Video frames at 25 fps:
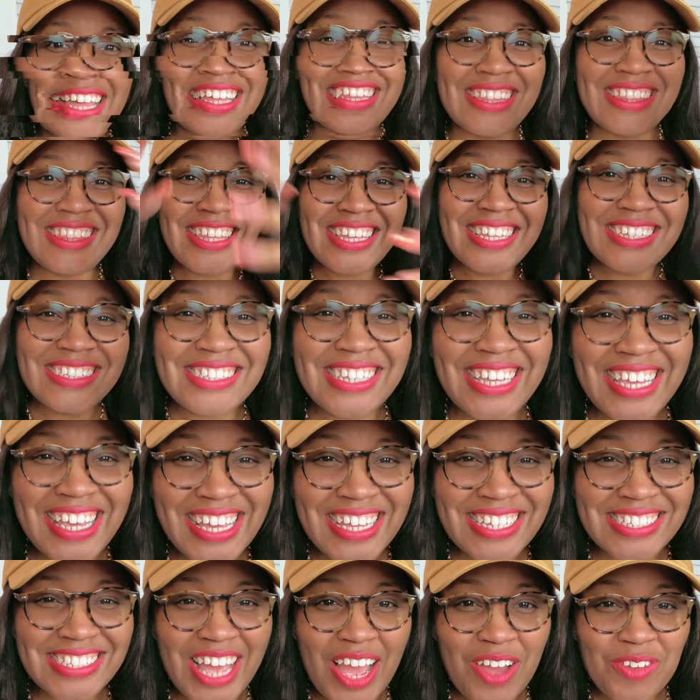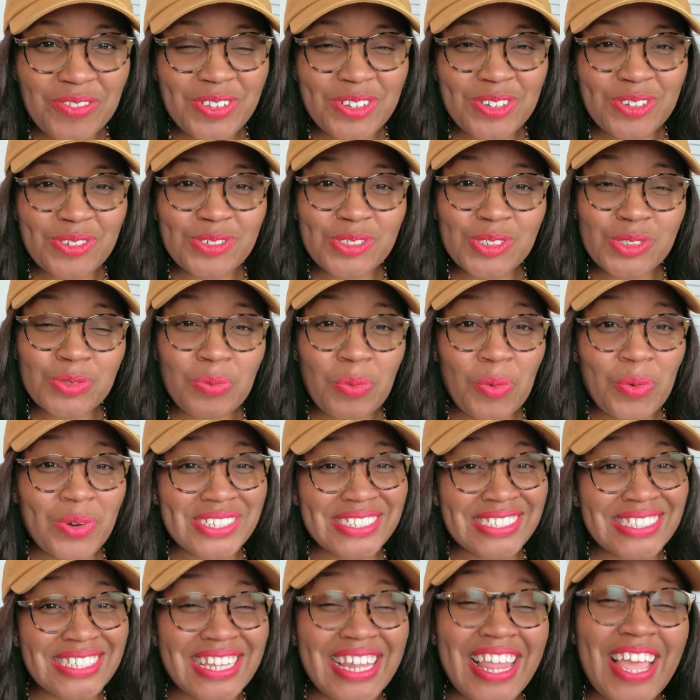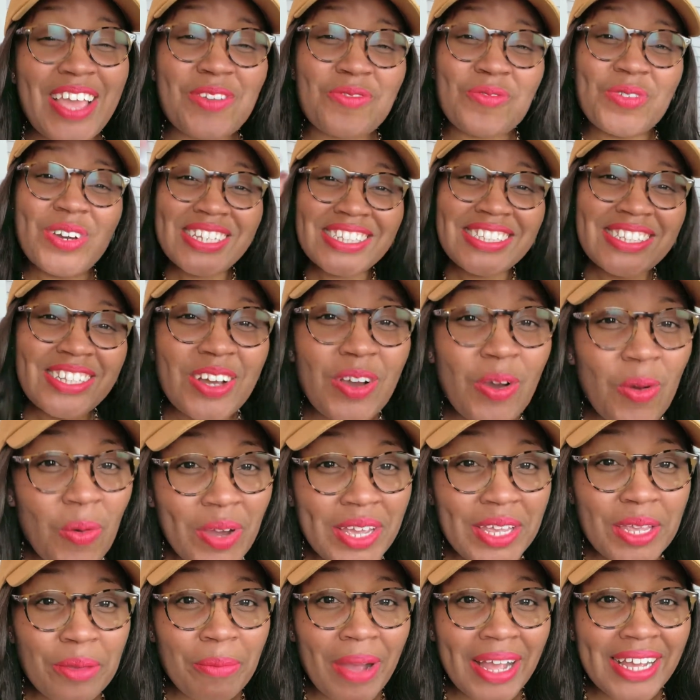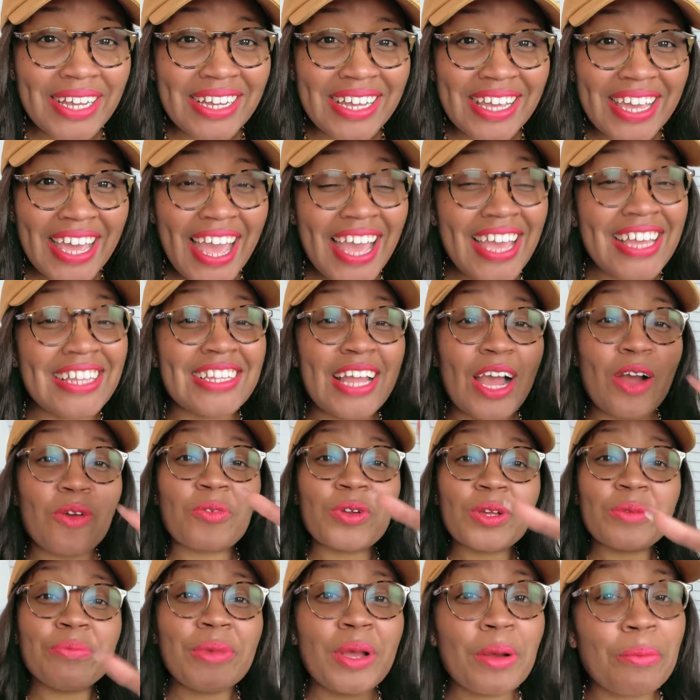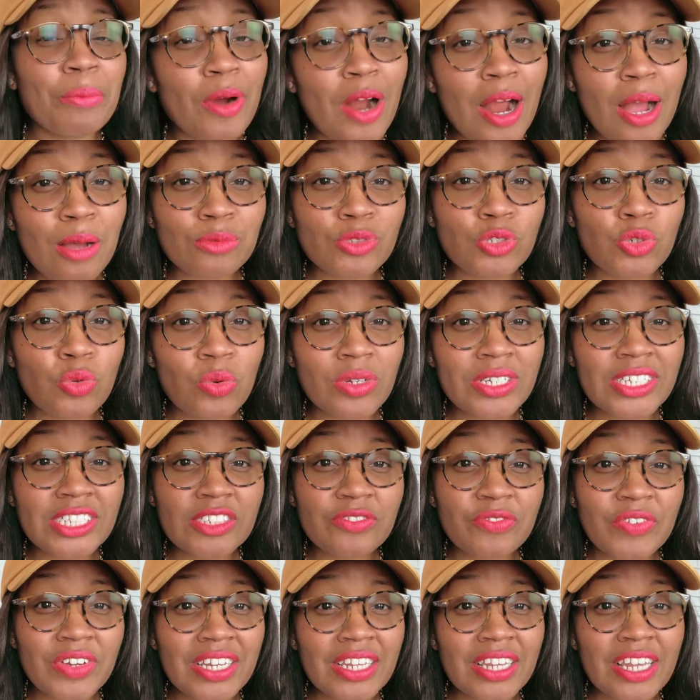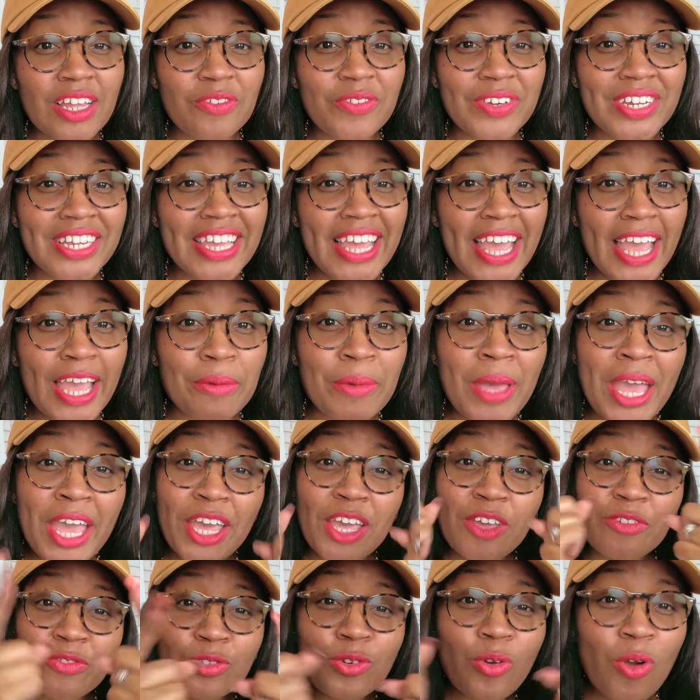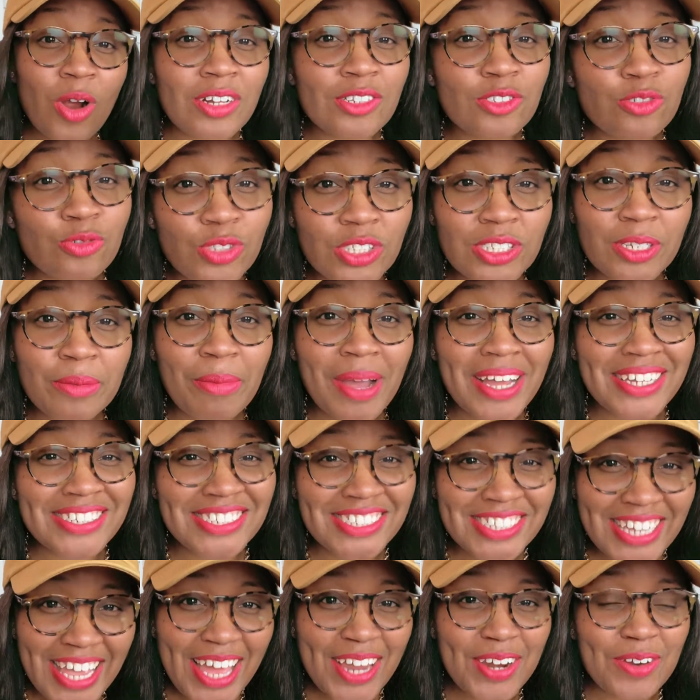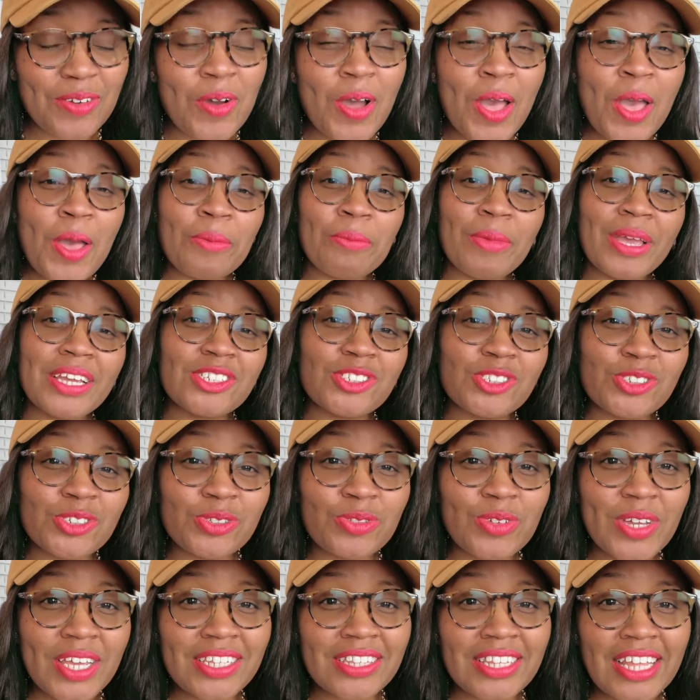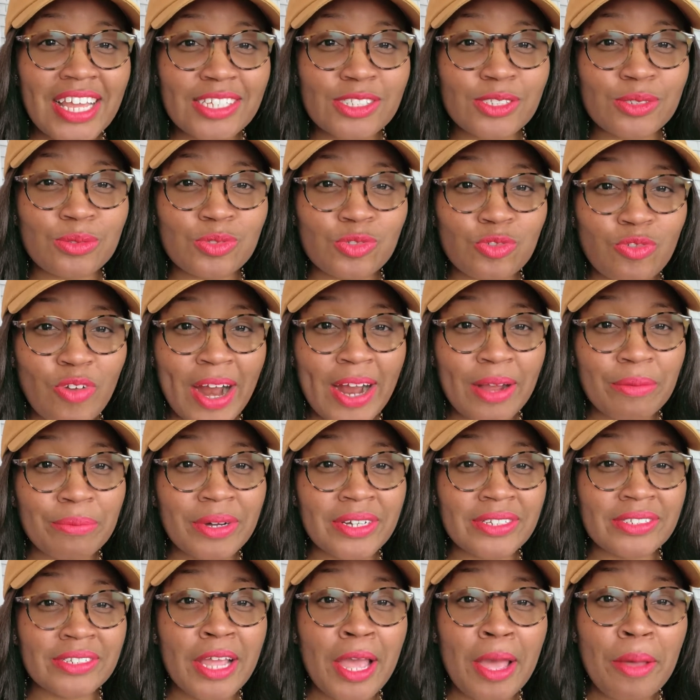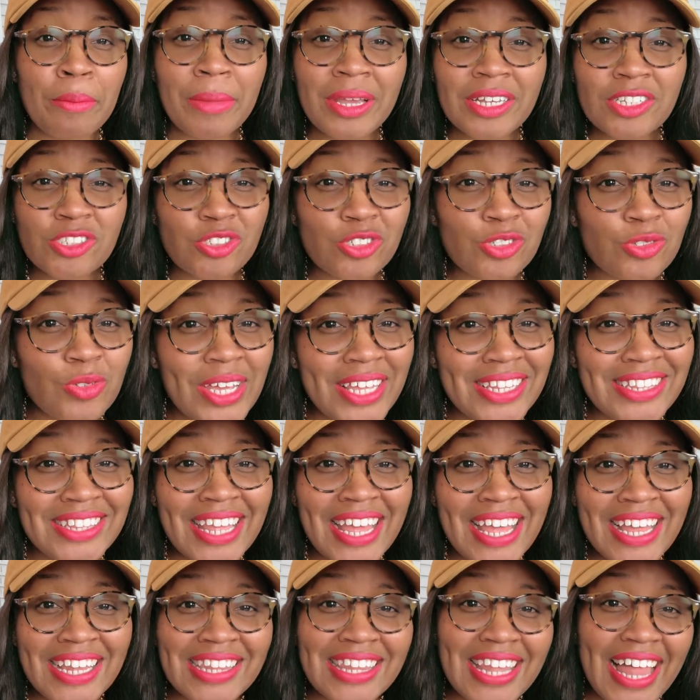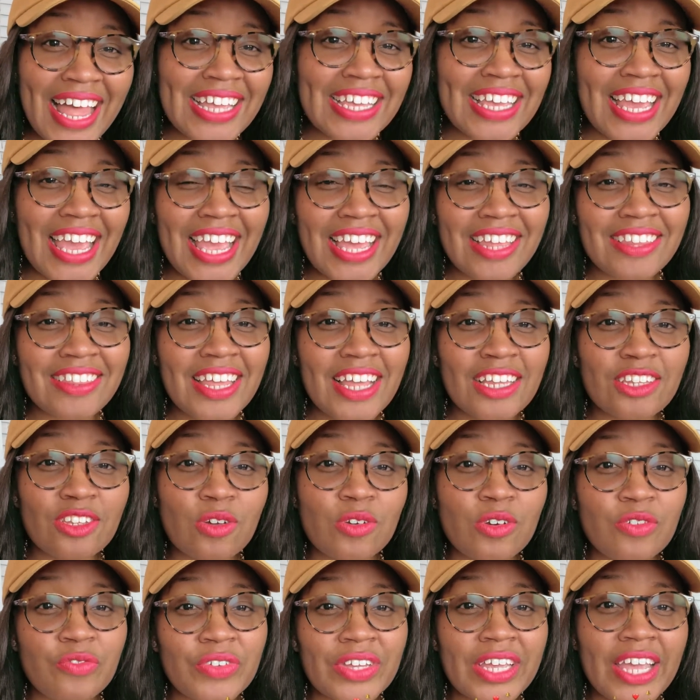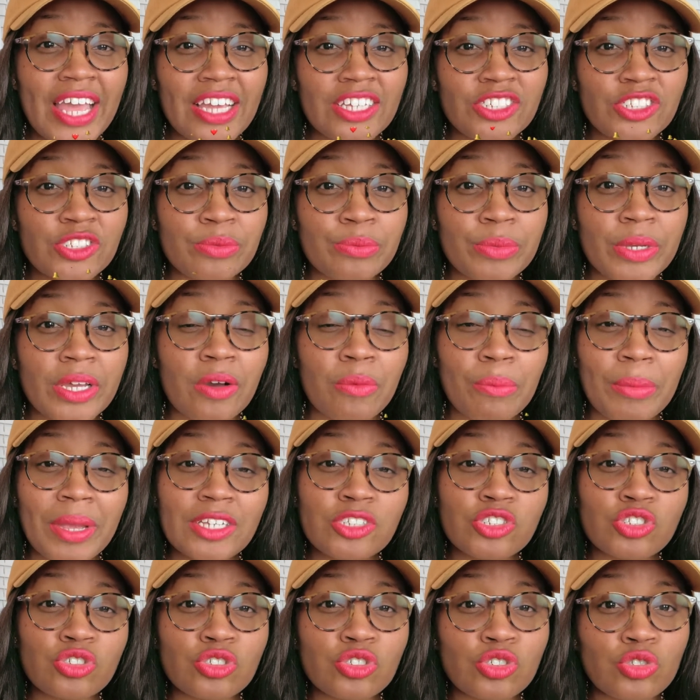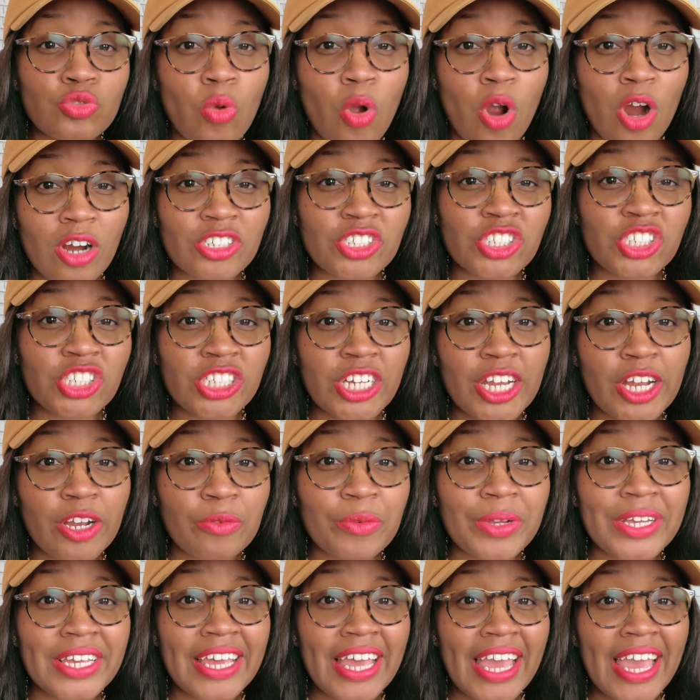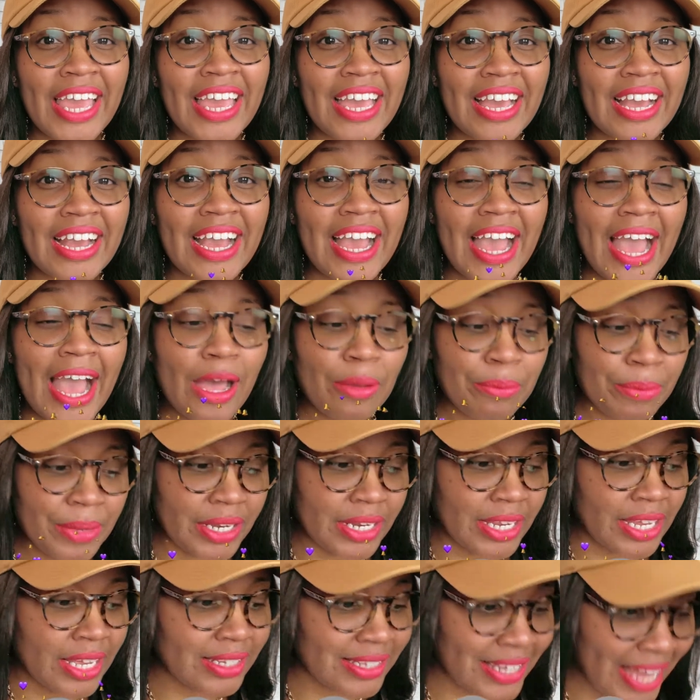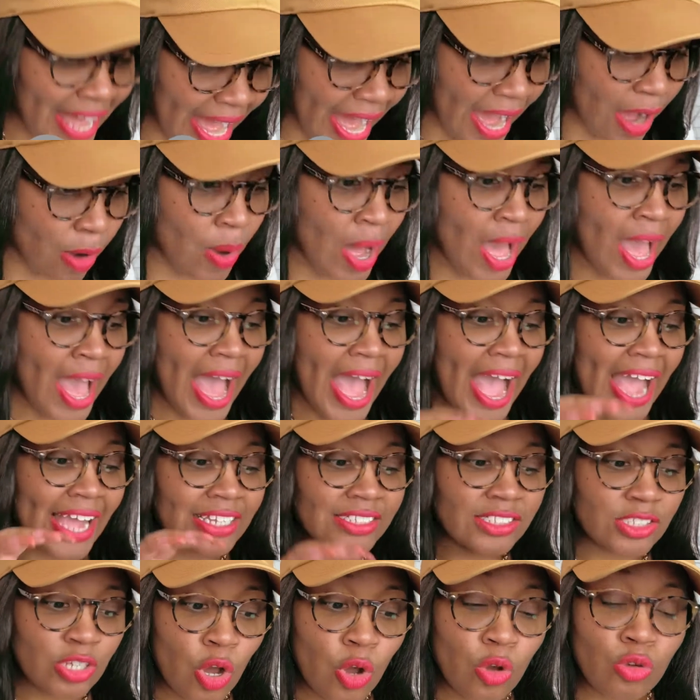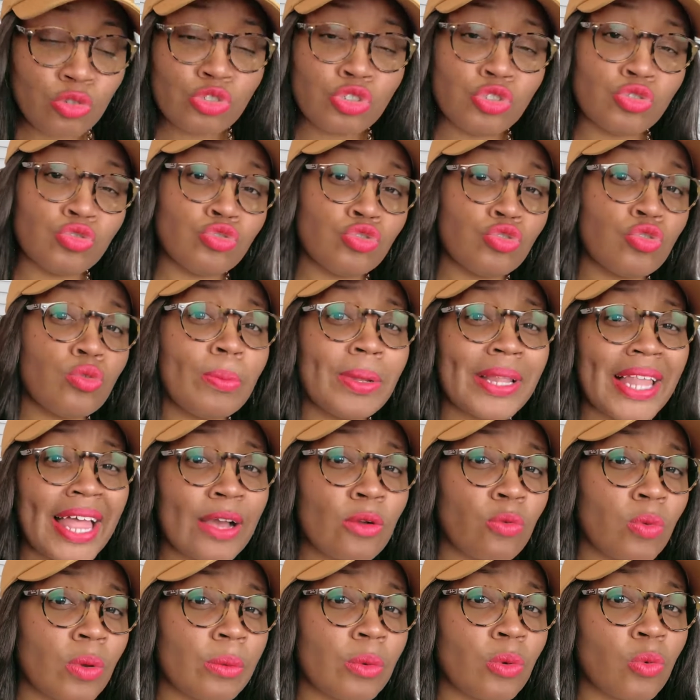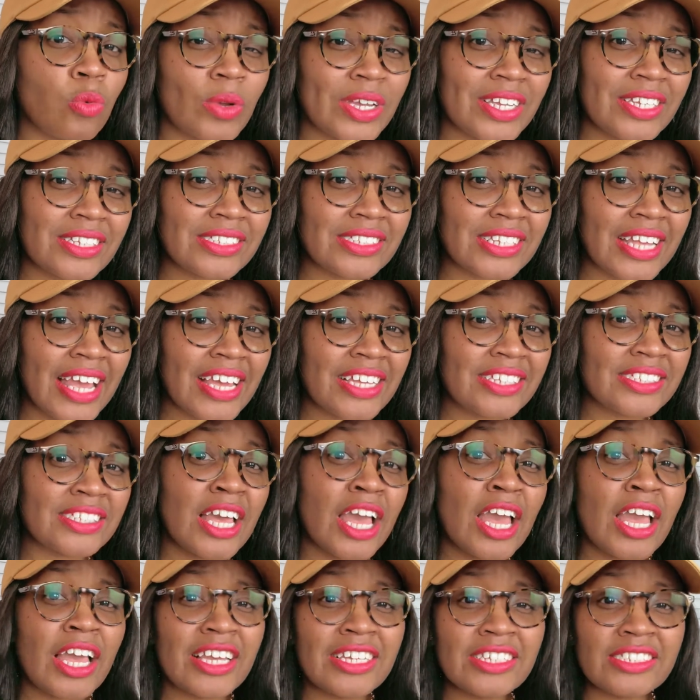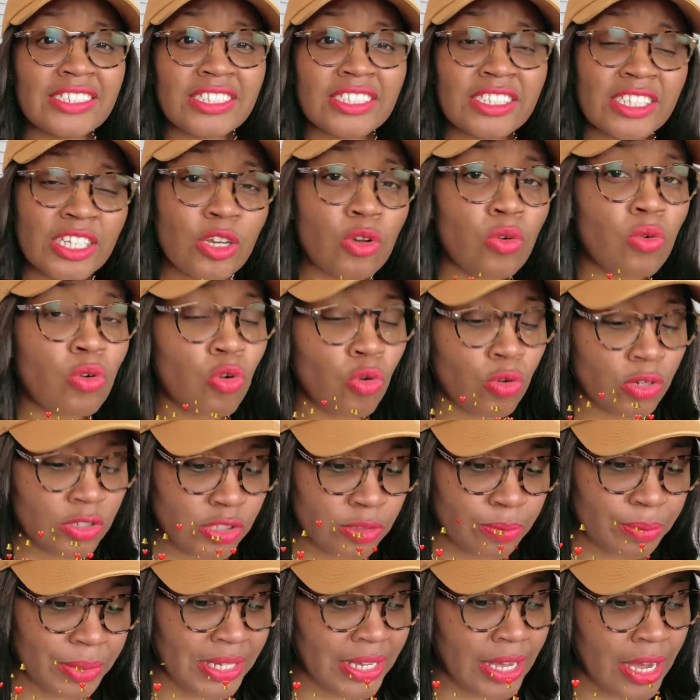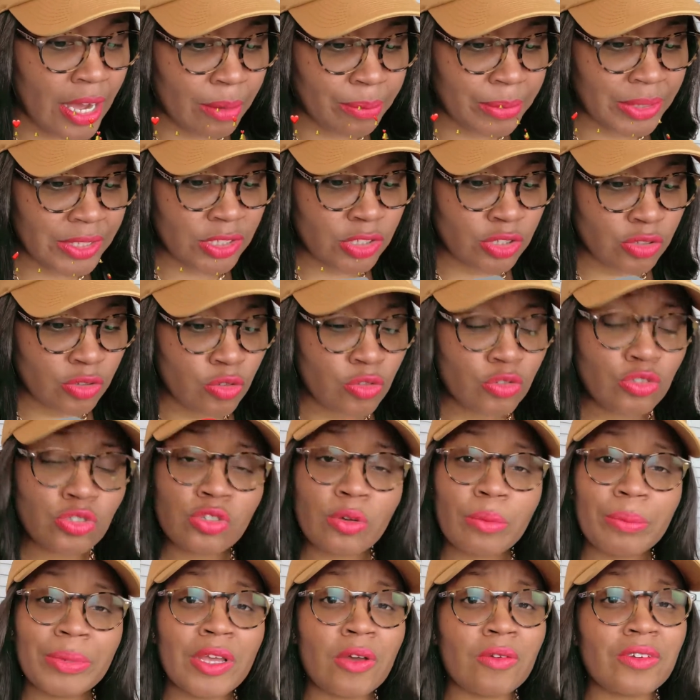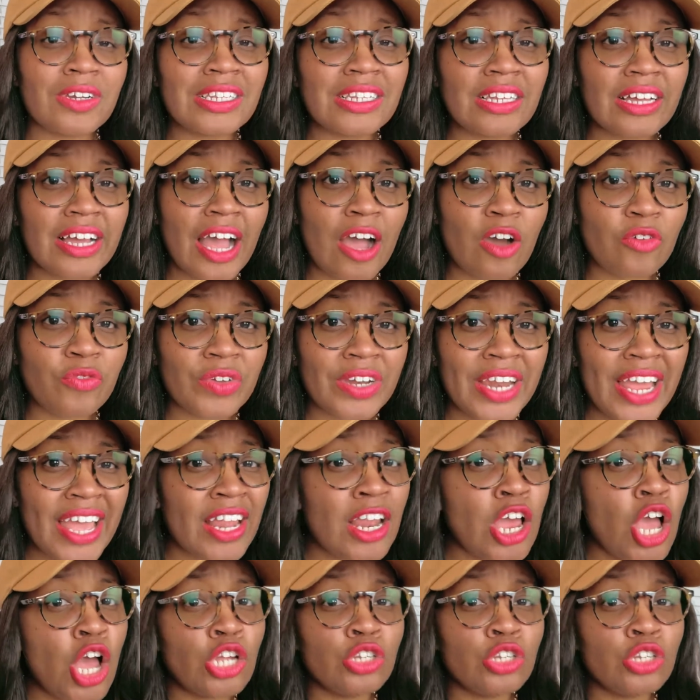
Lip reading: This is Afternoon Sports Slay with the Queen, Micah K. Now remember, I'm doing this for the love of the game. If you are new to my channel, make sure you hit that subscribe button. Make sure you hit that like and that notification bell. Make sure you are sharing and commenting. Now, I told you, new Black Women Wednesdays is still going to be coming soon, so be on the lookout for that.